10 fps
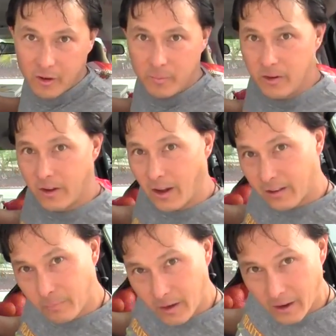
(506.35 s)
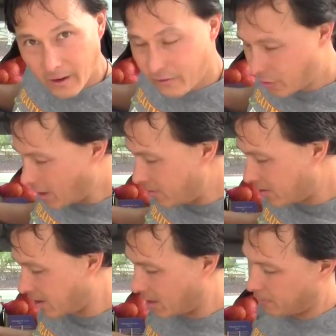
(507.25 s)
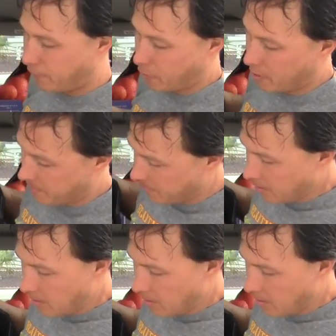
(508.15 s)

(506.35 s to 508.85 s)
I know many of you guys may not have tried these guys before.